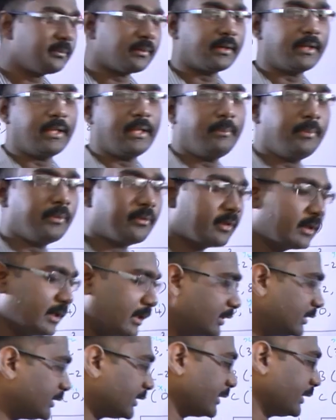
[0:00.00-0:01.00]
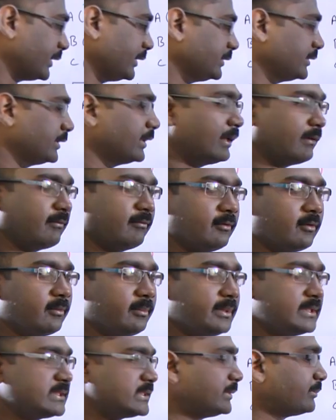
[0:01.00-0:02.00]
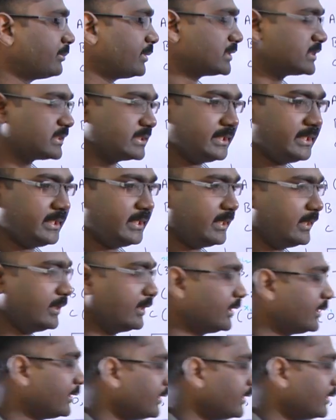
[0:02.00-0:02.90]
namakku AB oda length kadikudhu. Therefore BC plus CA